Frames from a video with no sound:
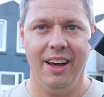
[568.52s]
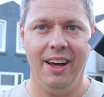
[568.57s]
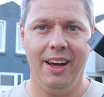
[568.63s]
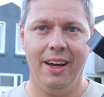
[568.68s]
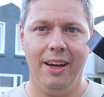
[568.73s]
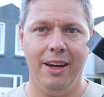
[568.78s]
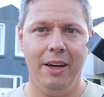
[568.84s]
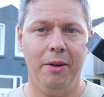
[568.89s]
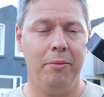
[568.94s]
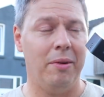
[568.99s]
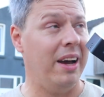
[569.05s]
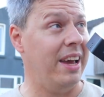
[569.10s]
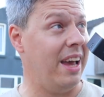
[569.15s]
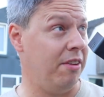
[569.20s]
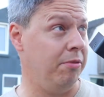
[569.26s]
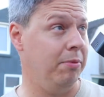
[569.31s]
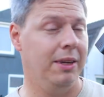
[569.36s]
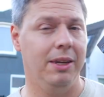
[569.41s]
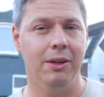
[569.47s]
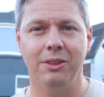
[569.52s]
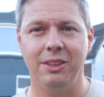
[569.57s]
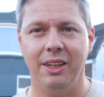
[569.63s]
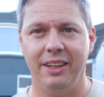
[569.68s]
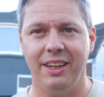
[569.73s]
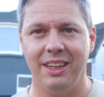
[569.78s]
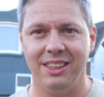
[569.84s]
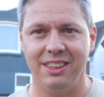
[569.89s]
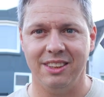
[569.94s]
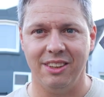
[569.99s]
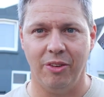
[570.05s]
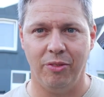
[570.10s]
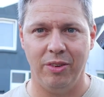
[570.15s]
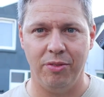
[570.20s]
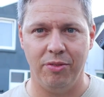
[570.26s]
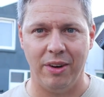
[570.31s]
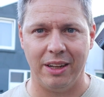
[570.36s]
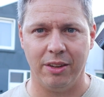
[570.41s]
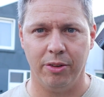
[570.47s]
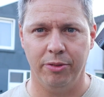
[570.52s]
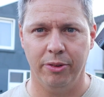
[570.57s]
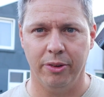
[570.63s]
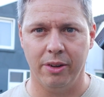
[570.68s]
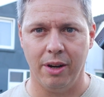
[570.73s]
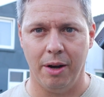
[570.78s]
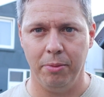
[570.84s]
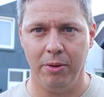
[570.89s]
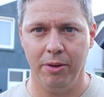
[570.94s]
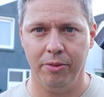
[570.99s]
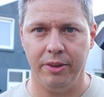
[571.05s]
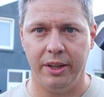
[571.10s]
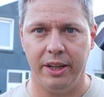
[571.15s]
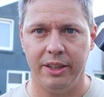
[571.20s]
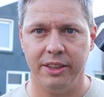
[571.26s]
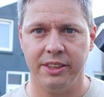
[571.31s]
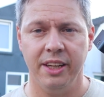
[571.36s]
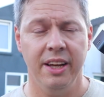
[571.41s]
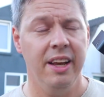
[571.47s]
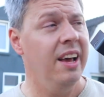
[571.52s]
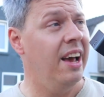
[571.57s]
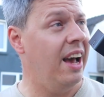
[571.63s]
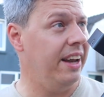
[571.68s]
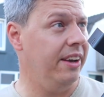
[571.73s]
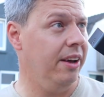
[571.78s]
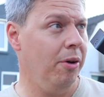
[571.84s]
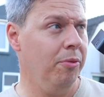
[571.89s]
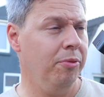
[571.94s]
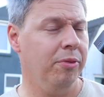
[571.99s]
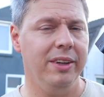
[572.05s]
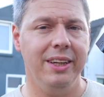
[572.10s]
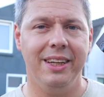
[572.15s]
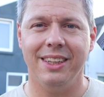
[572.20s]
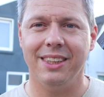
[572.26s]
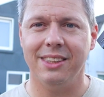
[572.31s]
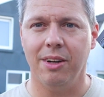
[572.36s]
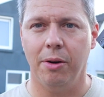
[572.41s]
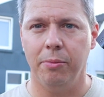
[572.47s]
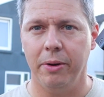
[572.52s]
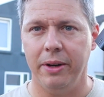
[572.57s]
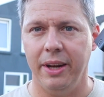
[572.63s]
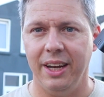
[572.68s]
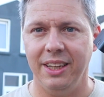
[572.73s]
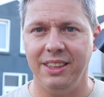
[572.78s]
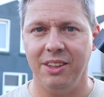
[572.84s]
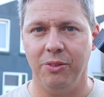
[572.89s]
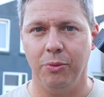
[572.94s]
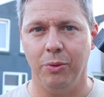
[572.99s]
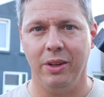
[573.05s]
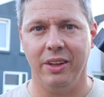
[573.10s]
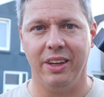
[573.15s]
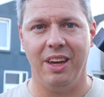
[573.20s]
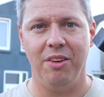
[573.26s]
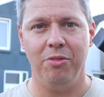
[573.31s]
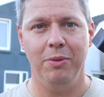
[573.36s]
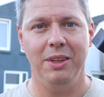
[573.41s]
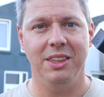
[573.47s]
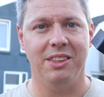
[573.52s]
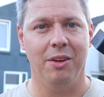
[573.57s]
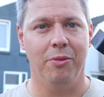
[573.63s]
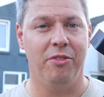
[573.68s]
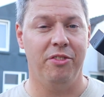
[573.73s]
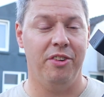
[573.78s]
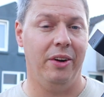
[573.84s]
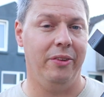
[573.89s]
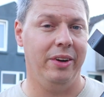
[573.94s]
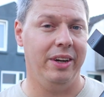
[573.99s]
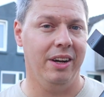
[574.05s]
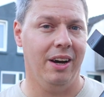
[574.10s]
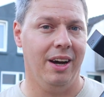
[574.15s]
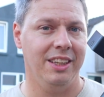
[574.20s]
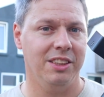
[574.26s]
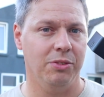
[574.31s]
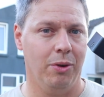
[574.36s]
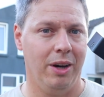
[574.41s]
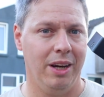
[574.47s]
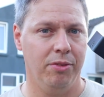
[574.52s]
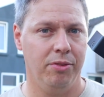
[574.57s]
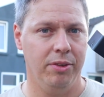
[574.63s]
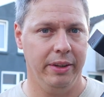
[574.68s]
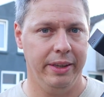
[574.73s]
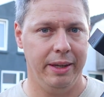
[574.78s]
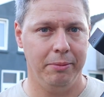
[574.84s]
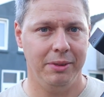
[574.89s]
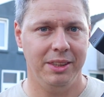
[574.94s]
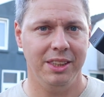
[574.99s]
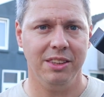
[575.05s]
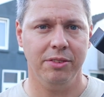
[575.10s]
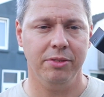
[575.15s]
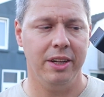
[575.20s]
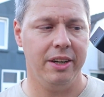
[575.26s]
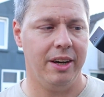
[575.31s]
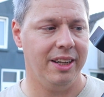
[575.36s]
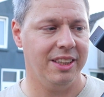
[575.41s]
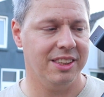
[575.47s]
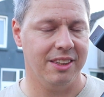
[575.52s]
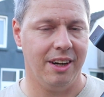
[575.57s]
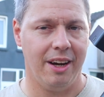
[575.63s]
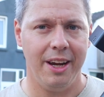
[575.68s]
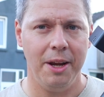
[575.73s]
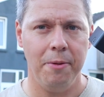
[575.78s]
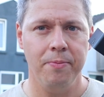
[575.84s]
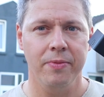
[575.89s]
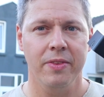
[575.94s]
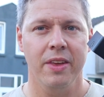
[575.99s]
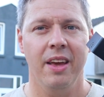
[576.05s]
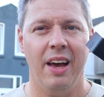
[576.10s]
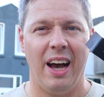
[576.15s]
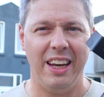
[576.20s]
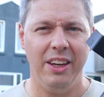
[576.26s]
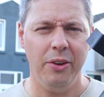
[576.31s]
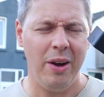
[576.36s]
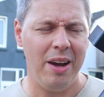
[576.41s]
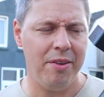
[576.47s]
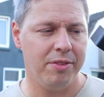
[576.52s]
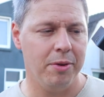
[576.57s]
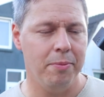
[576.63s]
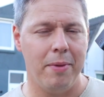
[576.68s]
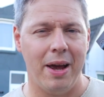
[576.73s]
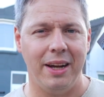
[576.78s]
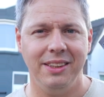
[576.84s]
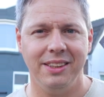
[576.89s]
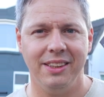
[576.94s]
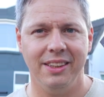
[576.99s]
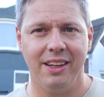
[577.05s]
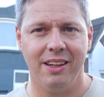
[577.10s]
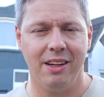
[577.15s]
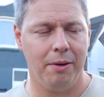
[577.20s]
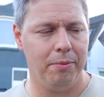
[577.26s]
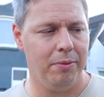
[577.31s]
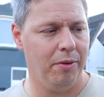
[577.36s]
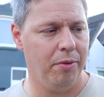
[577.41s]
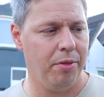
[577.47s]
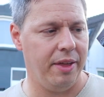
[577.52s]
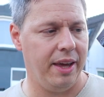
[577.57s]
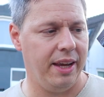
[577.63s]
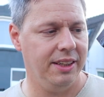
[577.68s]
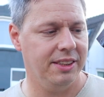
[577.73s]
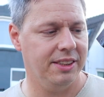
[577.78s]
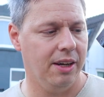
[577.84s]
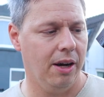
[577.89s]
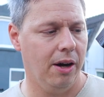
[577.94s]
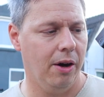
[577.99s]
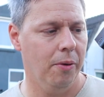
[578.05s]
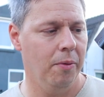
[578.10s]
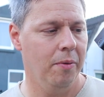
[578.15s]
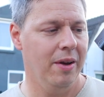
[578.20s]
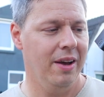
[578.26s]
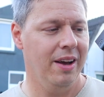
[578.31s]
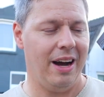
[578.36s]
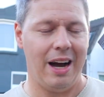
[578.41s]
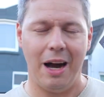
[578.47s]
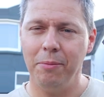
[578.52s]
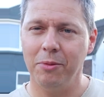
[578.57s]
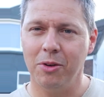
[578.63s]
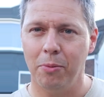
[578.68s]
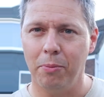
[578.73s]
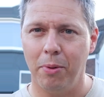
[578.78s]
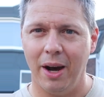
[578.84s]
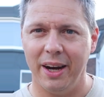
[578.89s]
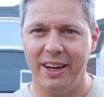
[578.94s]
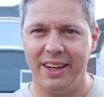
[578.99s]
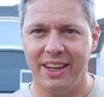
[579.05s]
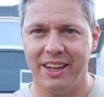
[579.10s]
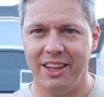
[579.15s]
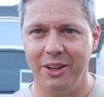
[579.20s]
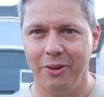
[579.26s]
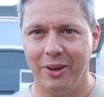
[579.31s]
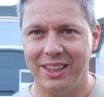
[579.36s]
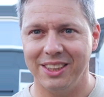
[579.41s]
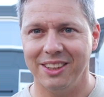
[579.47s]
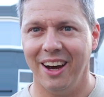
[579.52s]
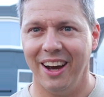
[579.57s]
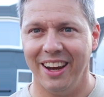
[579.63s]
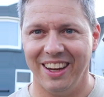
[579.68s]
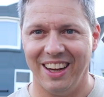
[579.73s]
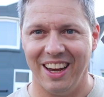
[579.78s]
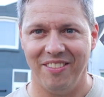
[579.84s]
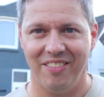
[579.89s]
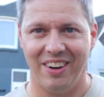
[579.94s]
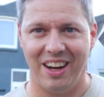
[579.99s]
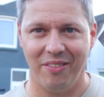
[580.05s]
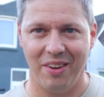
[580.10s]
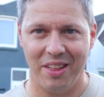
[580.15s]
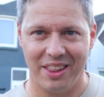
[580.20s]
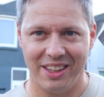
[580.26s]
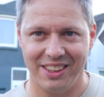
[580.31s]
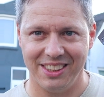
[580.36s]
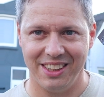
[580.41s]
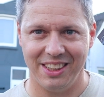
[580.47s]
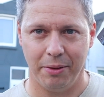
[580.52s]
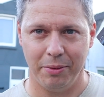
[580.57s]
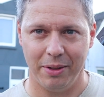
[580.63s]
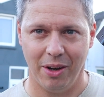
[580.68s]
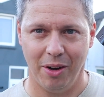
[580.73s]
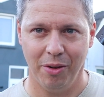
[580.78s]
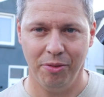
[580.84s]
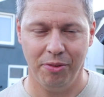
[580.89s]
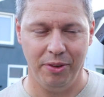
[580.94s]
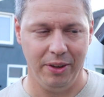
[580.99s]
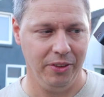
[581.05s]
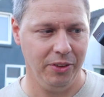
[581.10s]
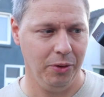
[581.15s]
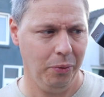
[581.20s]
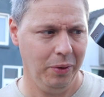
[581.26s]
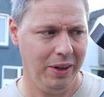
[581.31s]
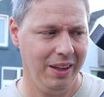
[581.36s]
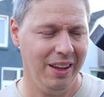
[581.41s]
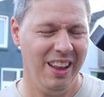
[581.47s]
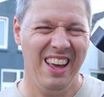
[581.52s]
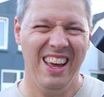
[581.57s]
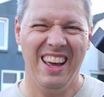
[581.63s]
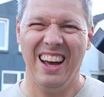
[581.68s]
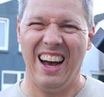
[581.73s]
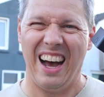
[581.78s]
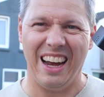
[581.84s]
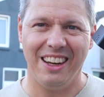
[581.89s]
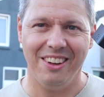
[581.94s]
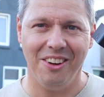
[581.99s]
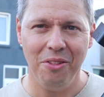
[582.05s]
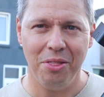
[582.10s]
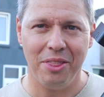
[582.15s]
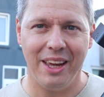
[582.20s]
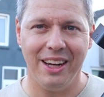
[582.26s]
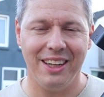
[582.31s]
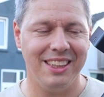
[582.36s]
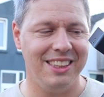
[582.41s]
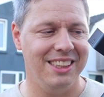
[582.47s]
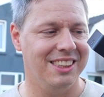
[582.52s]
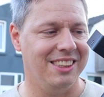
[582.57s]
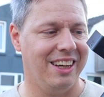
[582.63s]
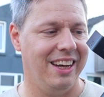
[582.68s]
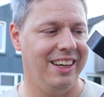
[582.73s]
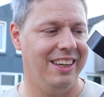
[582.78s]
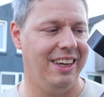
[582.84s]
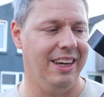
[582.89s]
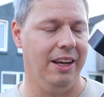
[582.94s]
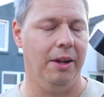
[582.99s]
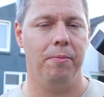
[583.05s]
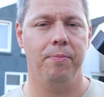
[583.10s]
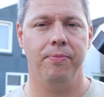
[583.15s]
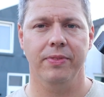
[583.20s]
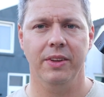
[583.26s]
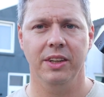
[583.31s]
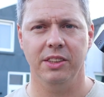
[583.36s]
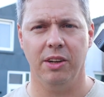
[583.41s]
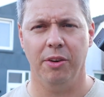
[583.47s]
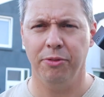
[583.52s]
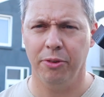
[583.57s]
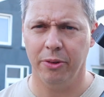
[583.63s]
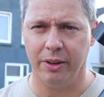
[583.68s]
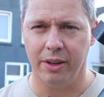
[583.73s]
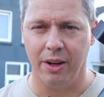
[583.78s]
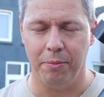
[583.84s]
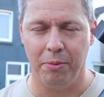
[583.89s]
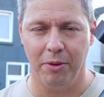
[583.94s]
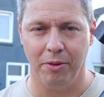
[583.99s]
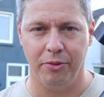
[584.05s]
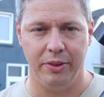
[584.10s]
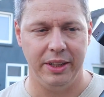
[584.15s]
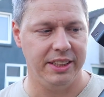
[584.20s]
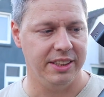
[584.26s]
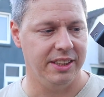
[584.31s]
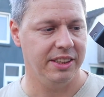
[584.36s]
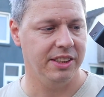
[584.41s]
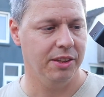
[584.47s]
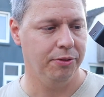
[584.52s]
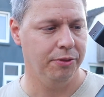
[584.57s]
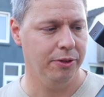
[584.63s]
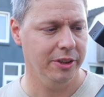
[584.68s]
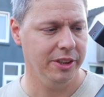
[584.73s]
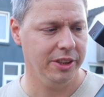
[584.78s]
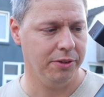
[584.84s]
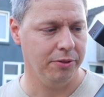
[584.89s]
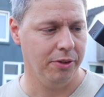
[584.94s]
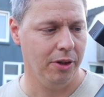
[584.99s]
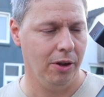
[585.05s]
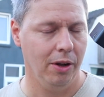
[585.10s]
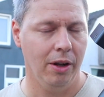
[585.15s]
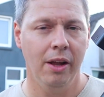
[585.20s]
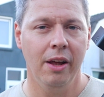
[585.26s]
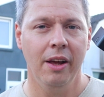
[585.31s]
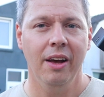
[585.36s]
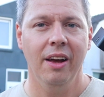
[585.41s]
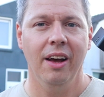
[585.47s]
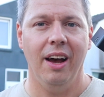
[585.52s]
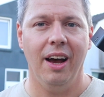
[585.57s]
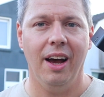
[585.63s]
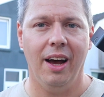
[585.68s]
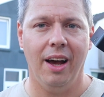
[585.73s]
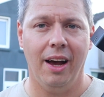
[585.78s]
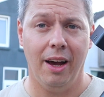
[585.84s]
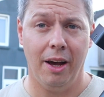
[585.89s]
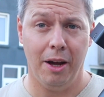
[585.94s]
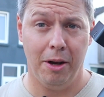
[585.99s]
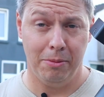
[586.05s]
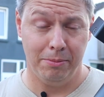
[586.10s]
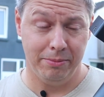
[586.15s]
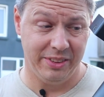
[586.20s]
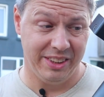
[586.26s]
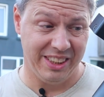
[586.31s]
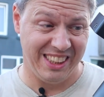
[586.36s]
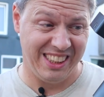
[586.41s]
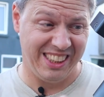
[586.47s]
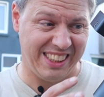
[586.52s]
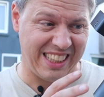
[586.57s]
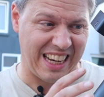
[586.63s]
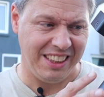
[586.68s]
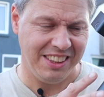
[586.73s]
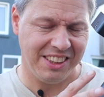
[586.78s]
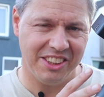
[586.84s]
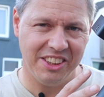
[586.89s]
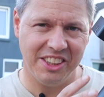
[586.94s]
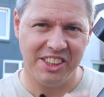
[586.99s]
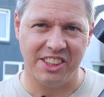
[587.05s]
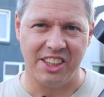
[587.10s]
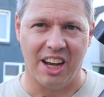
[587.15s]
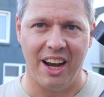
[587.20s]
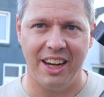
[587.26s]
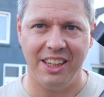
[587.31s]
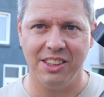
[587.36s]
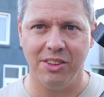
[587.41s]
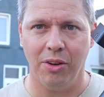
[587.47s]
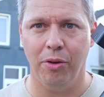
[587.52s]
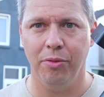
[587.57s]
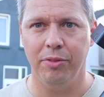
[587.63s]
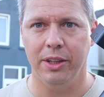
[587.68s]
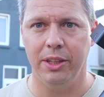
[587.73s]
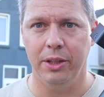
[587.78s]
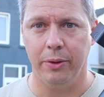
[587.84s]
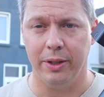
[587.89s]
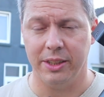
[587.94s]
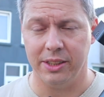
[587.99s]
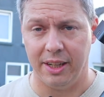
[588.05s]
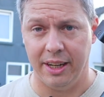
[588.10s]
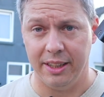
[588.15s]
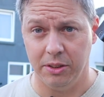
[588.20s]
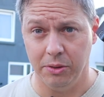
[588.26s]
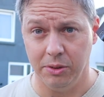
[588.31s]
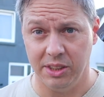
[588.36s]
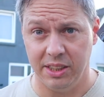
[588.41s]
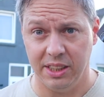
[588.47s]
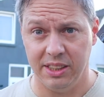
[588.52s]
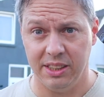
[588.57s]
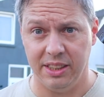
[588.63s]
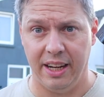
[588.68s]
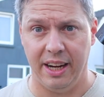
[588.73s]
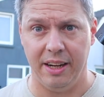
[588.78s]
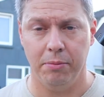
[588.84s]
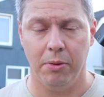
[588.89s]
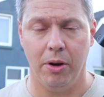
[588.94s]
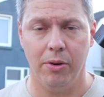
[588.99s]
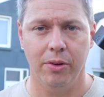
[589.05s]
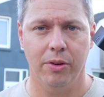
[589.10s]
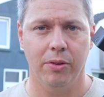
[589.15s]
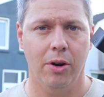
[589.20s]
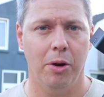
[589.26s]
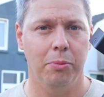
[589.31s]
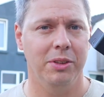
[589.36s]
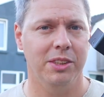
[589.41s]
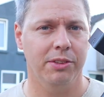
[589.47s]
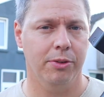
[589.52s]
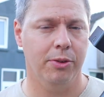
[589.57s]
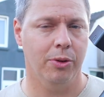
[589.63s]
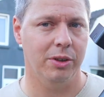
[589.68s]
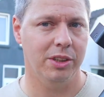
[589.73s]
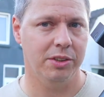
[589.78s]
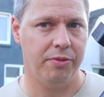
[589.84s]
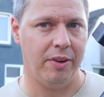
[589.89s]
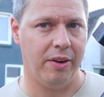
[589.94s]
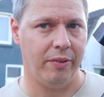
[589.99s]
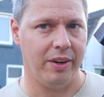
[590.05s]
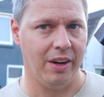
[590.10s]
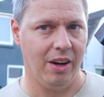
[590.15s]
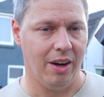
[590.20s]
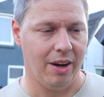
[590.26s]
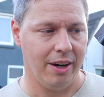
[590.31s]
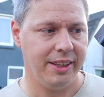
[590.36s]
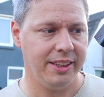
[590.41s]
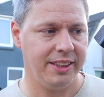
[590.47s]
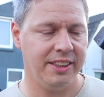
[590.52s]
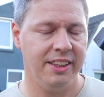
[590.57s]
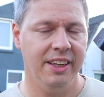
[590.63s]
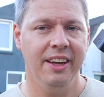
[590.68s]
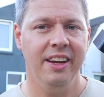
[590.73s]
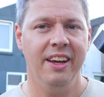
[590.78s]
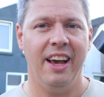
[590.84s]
I have been using this refractor for a couple of years, and hopefully this combination will give me some very nice wide field images of the night sky. I do have to mention a couple of things. So I'm combining a QHY camera with a ZWO filter wheel. I don't think this is ideal. So for a couple of reasons. So first of all, the sensor size of the QHY268 monochrome is of course very large.